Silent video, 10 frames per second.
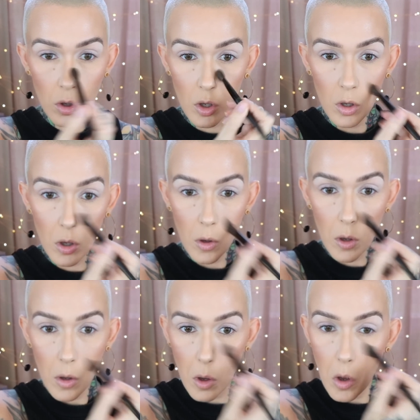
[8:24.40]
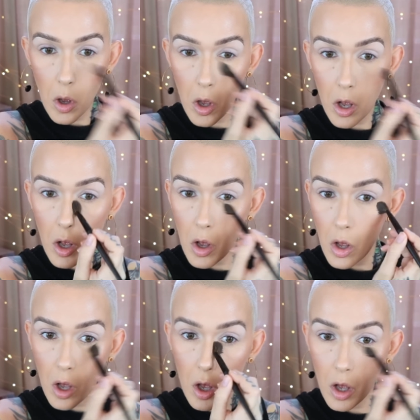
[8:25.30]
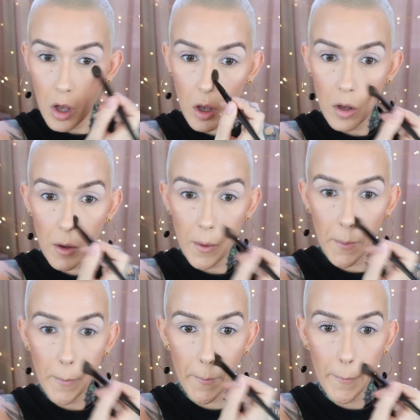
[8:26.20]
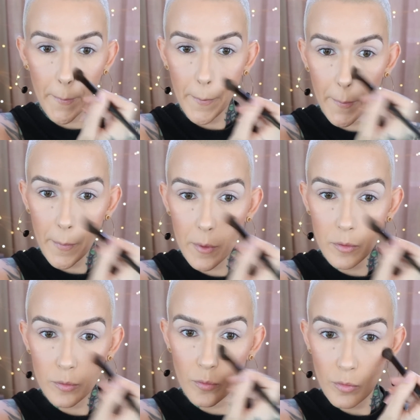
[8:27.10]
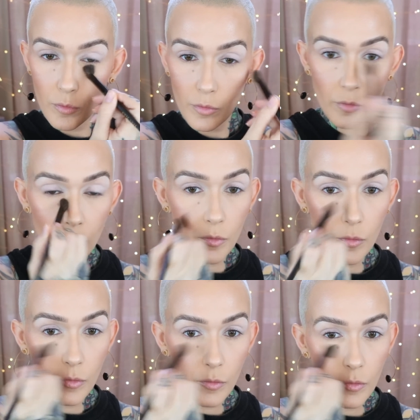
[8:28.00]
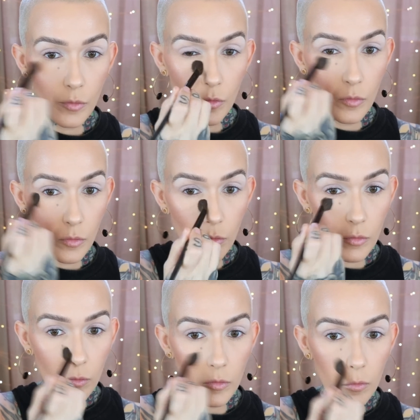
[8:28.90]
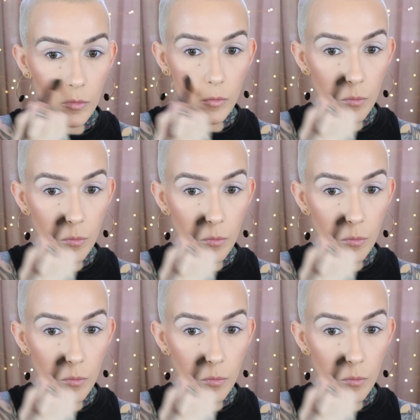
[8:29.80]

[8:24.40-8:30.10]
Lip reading: No one is speaking in this clip.